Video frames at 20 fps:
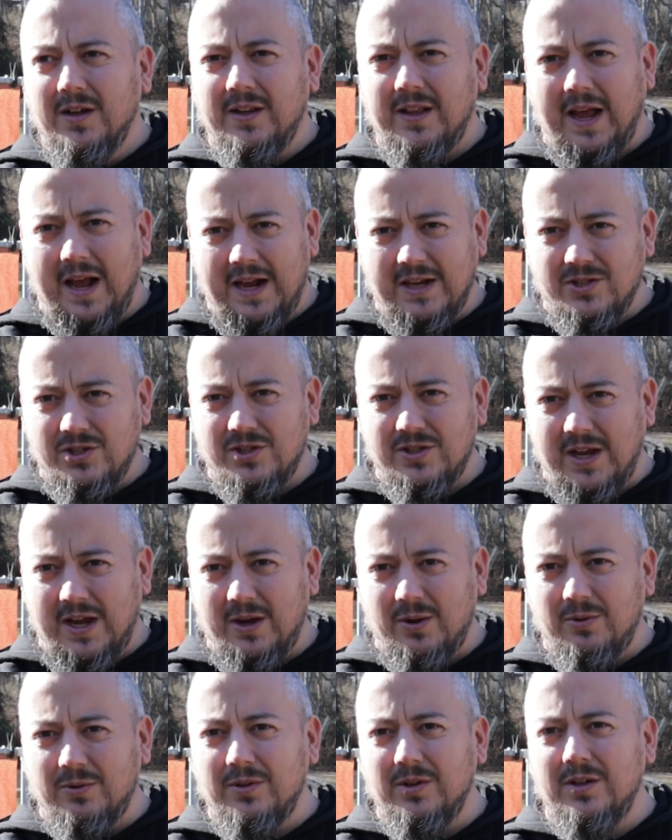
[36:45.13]
axles
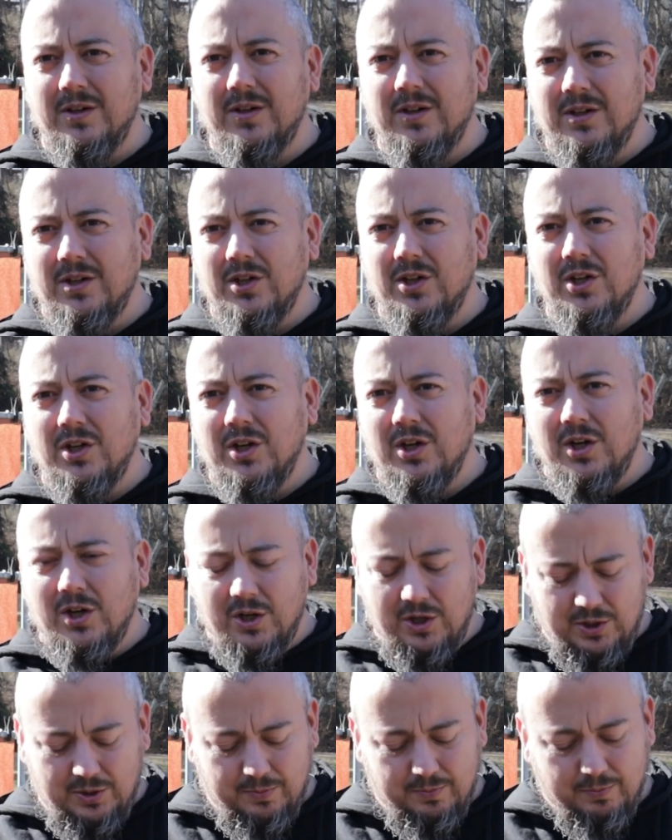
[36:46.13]
out,
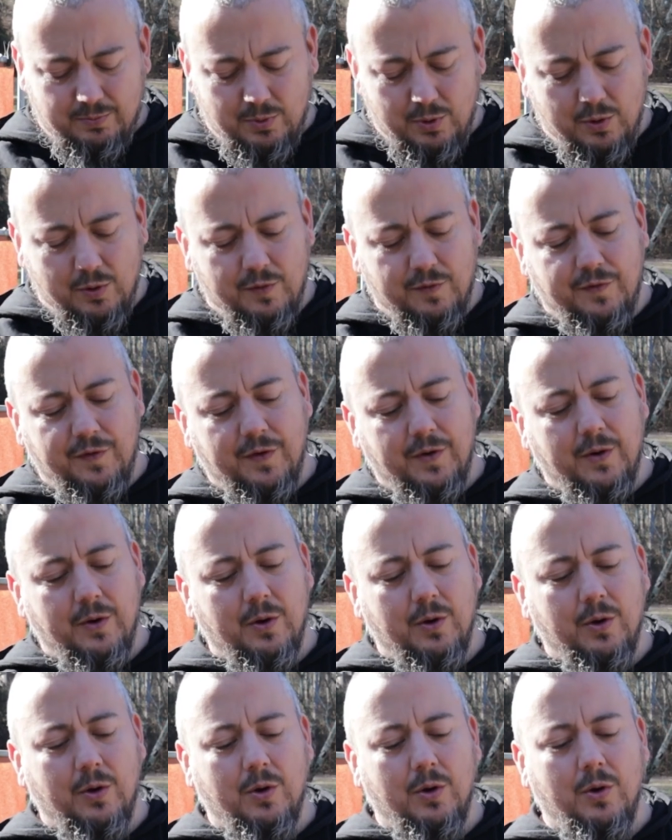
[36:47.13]
move
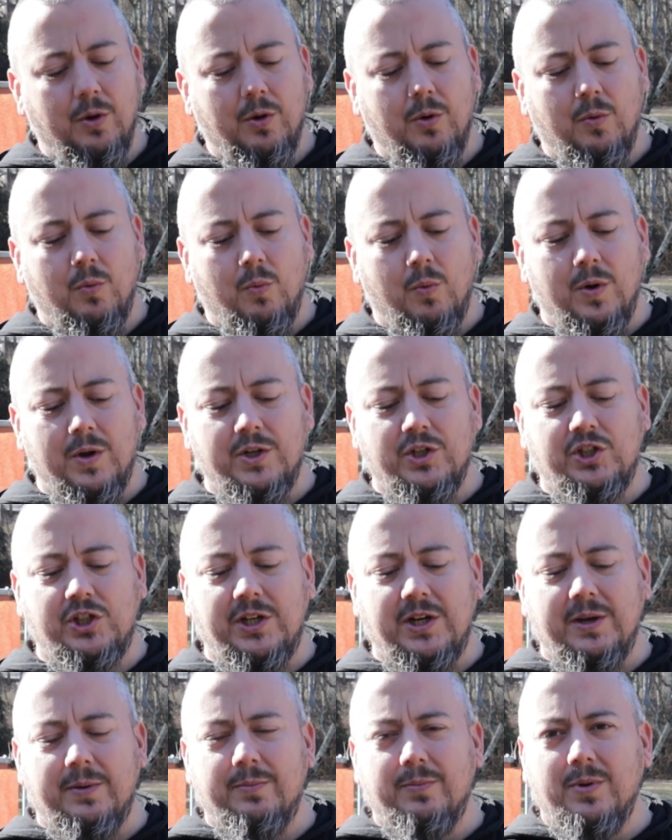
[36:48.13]
1
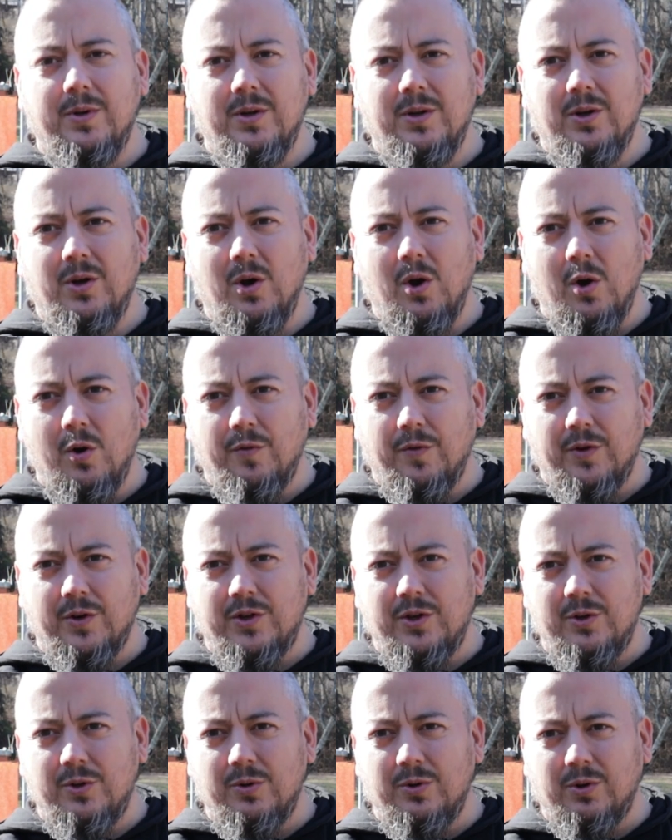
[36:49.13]
shim over
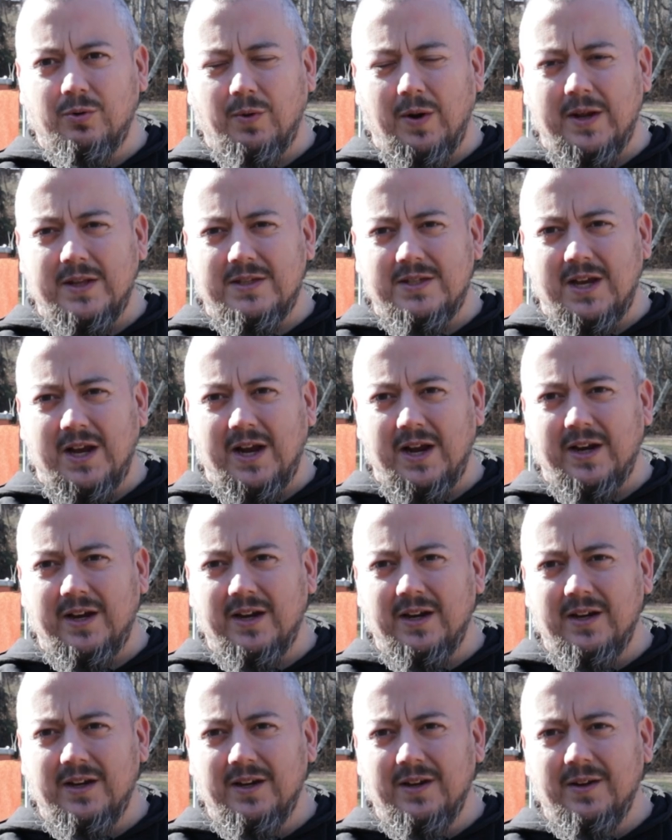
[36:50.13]
to the right side.
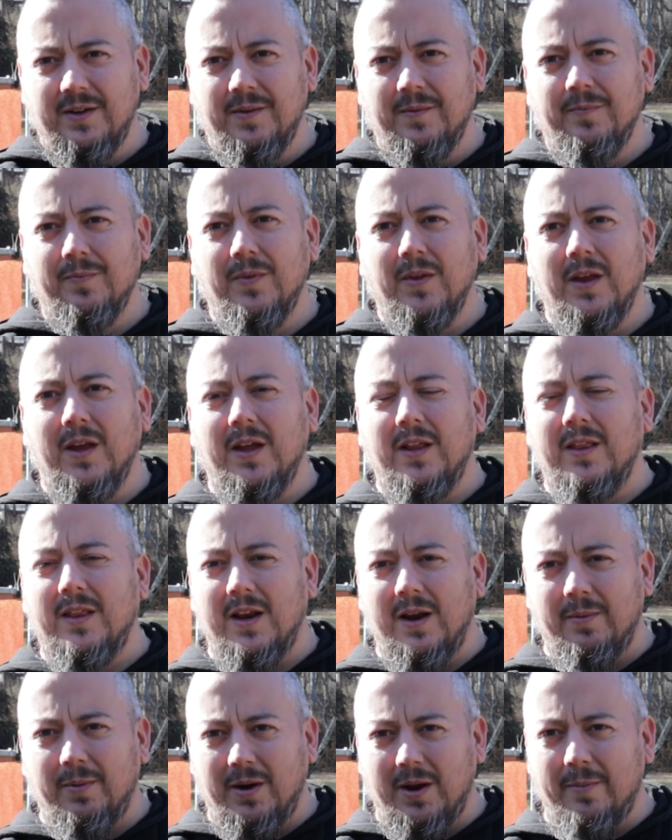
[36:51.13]
Then
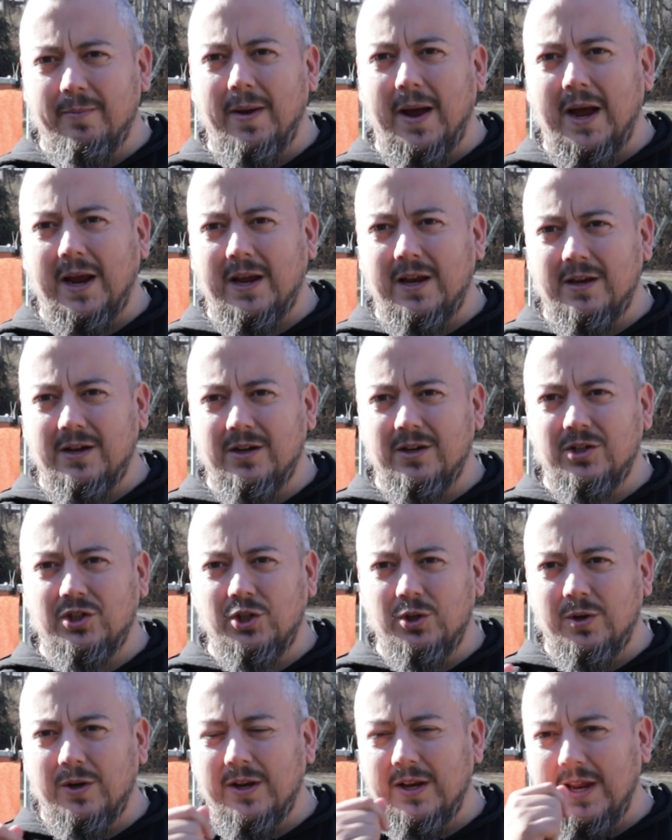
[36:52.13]
I'm gonna come back and
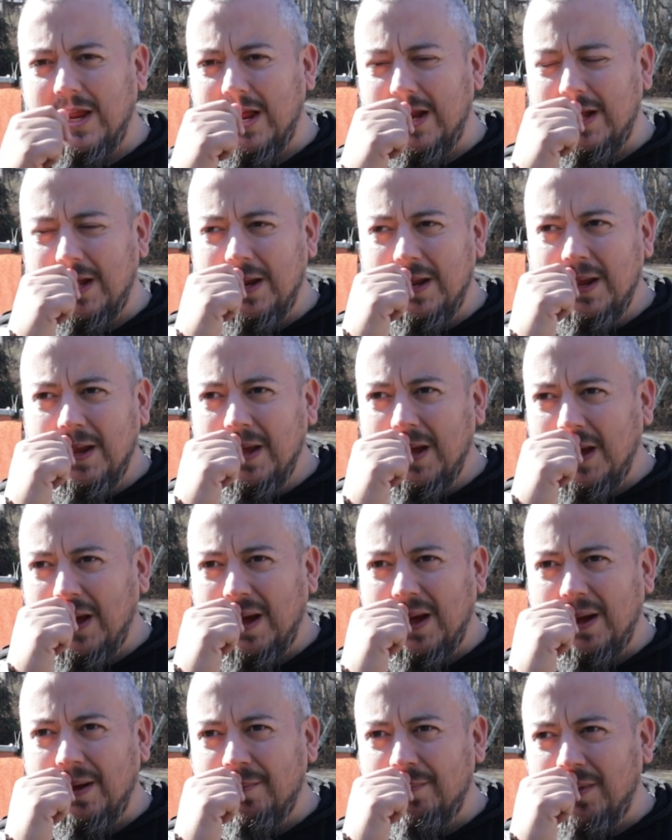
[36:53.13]
shoot it again.
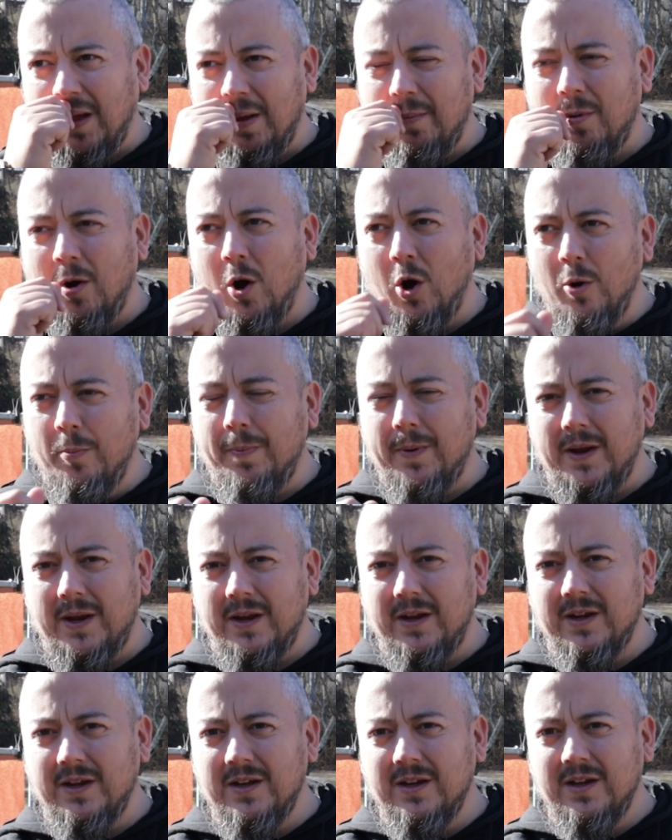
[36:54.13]
I'm
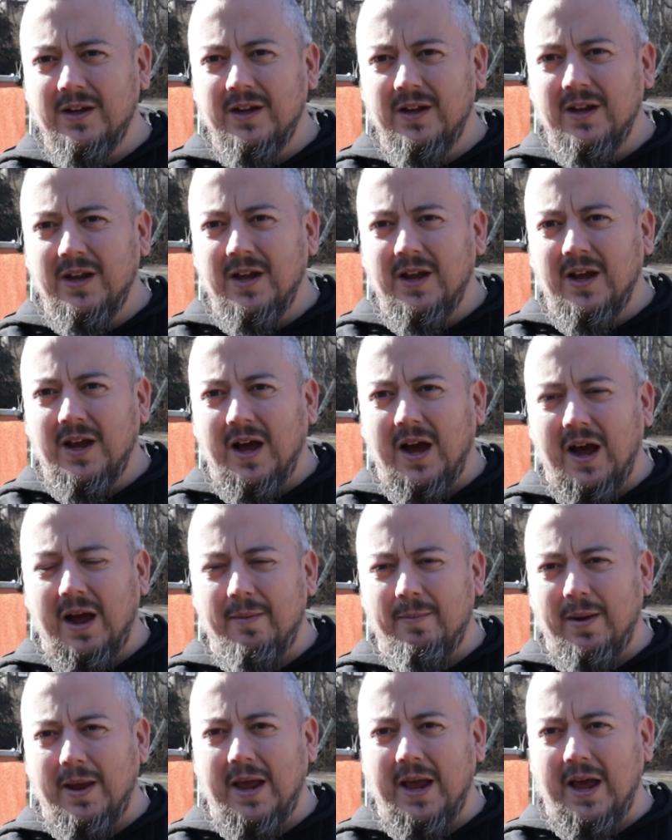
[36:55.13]
hoping I
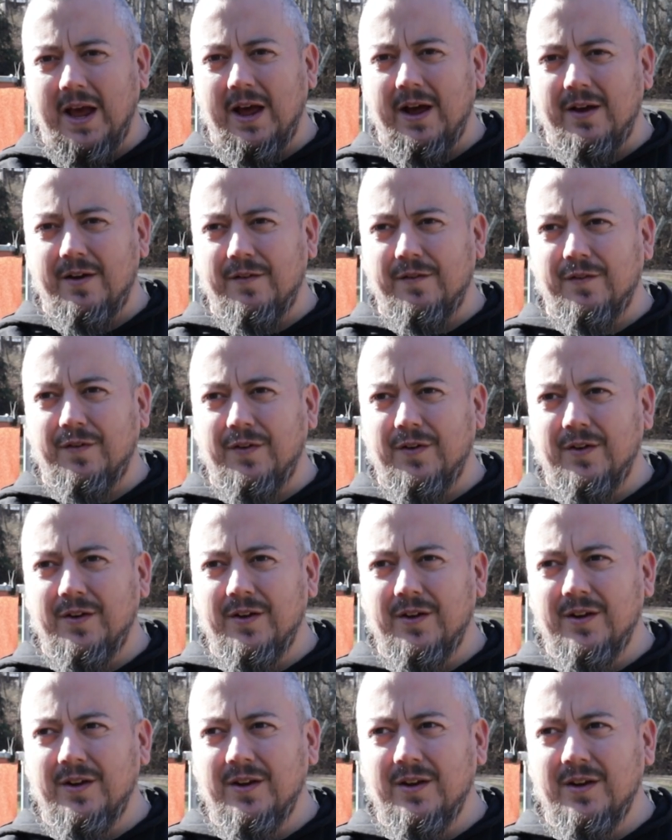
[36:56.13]
may have
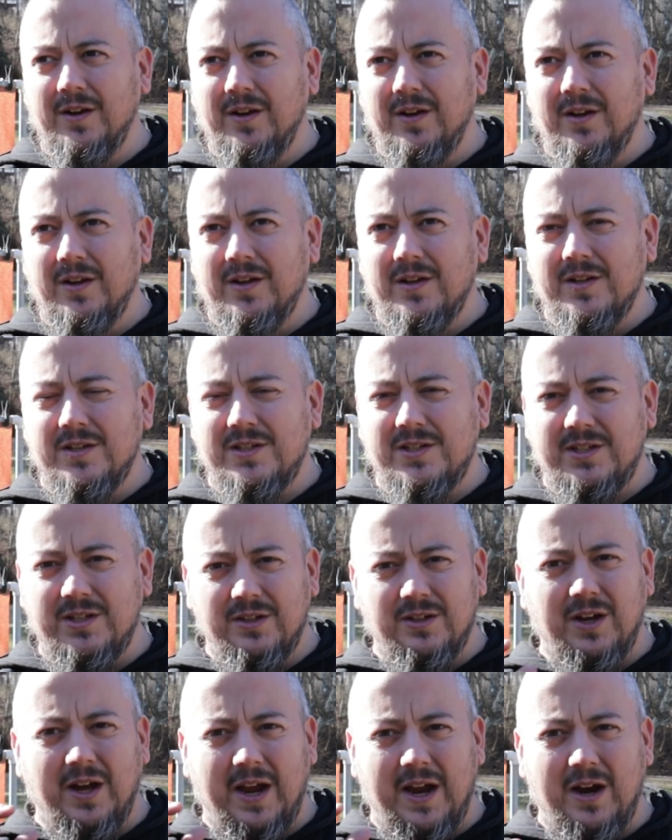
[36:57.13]

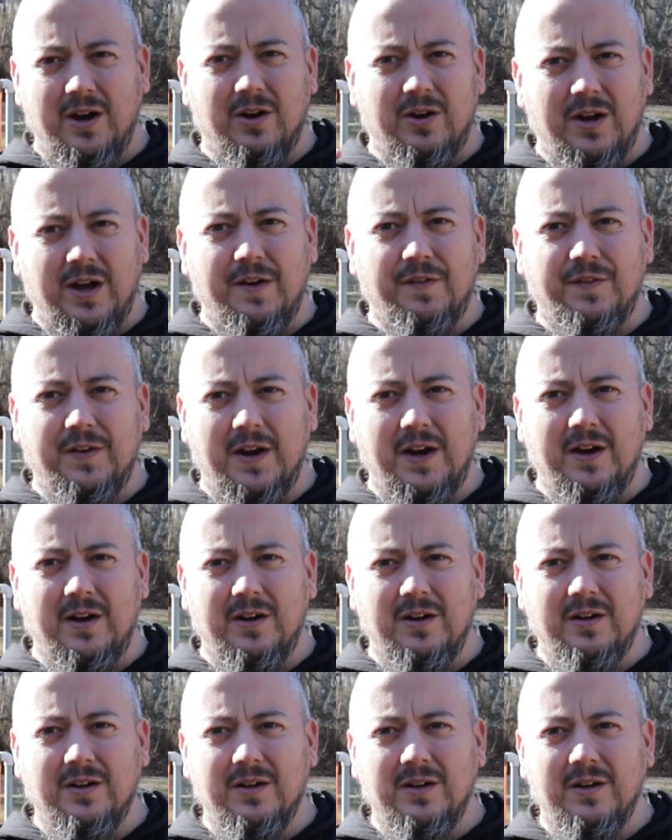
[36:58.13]
still a hair left
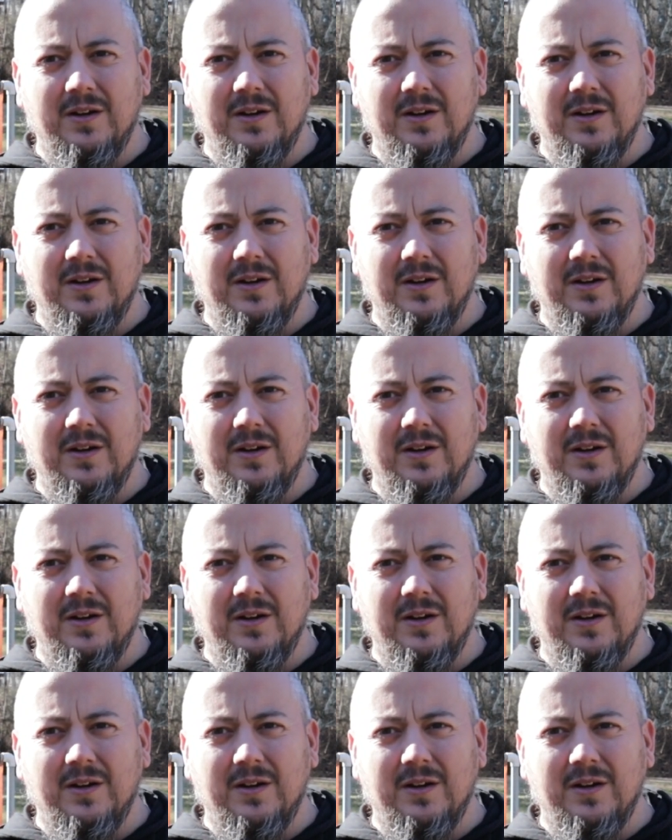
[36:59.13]
hair,